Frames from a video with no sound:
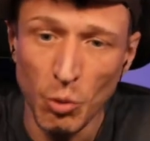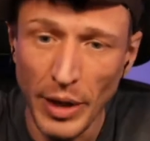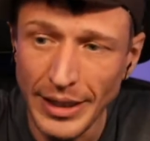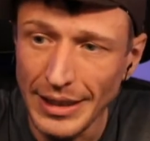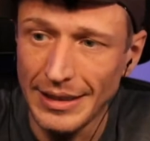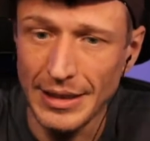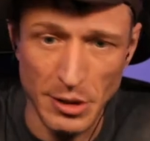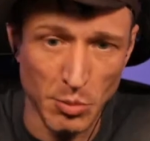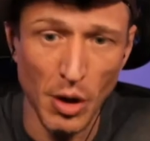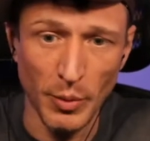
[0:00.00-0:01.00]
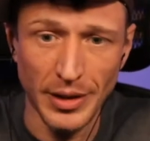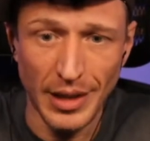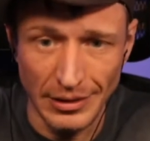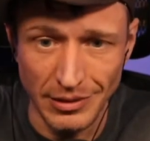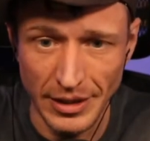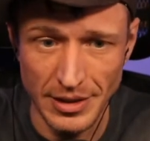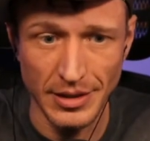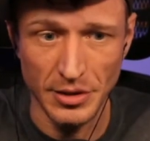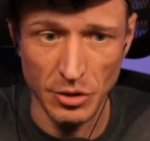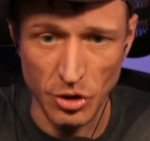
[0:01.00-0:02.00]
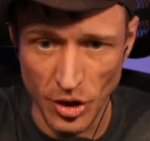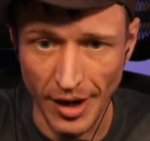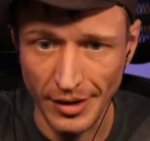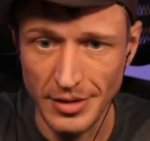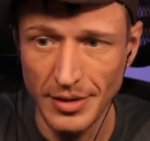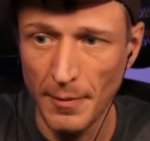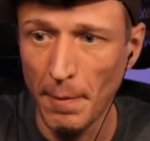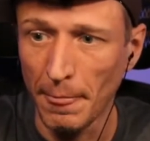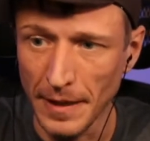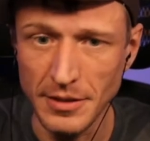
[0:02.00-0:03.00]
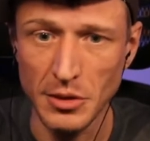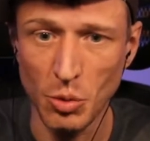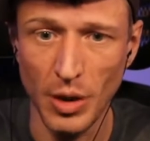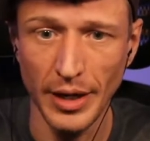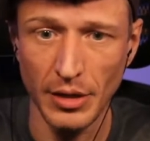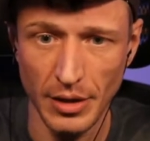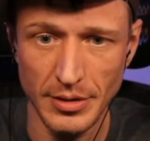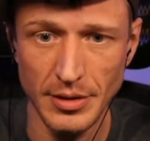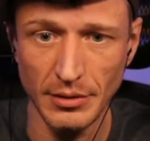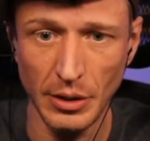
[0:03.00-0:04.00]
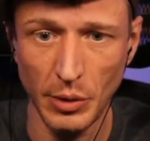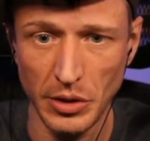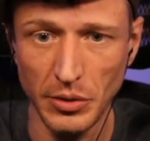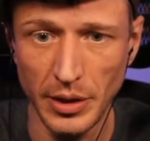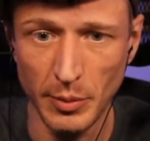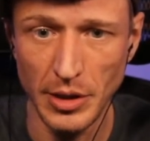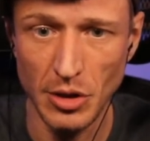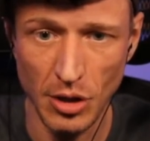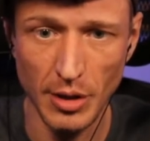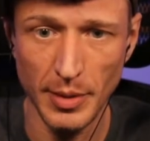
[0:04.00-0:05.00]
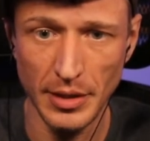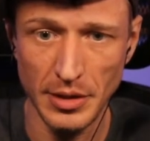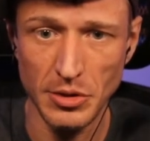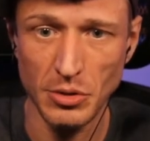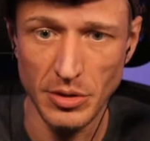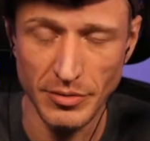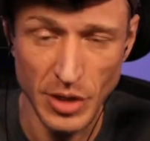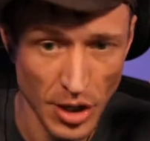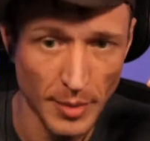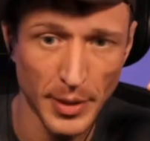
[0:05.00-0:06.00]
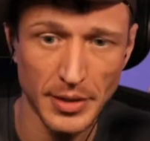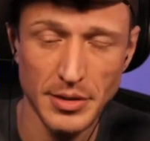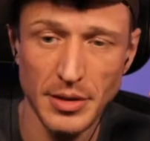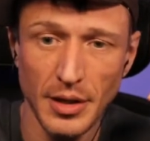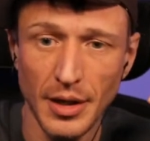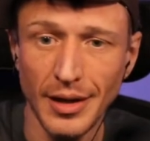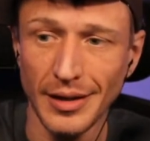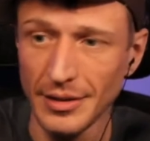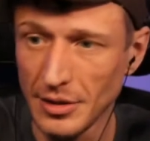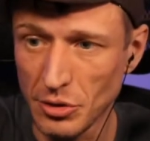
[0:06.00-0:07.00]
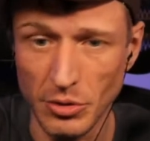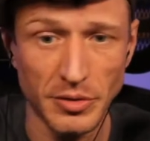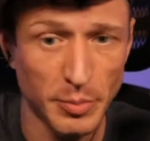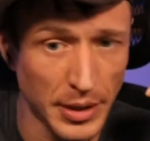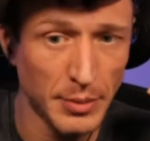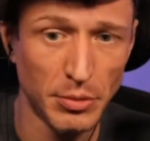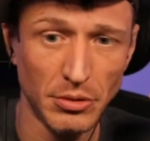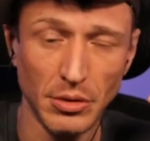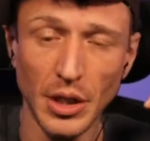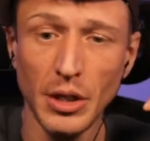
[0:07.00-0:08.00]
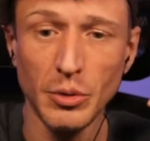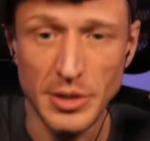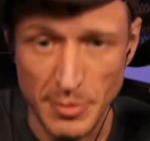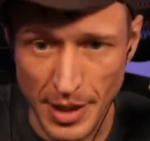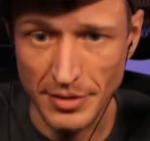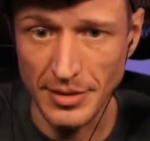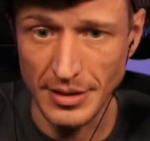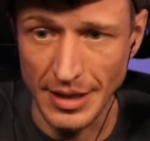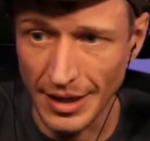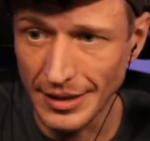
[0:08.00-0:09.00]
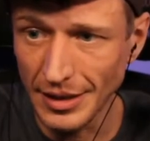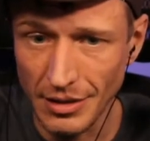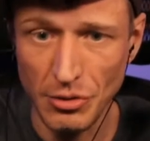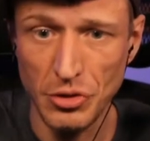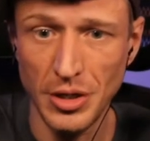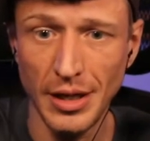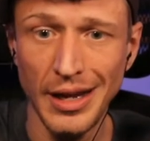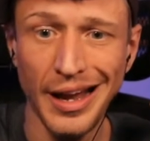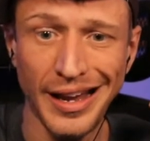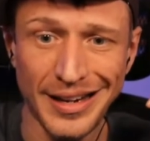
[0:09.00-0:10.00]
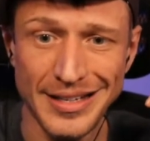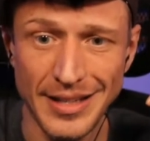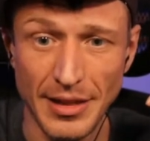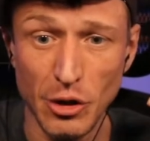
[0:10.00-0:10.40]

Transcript: Right at this moment, I'd like to interject. This is why constantly when you hear me talk about these sorts of topics and these sorts of people who espouse this ideology and I say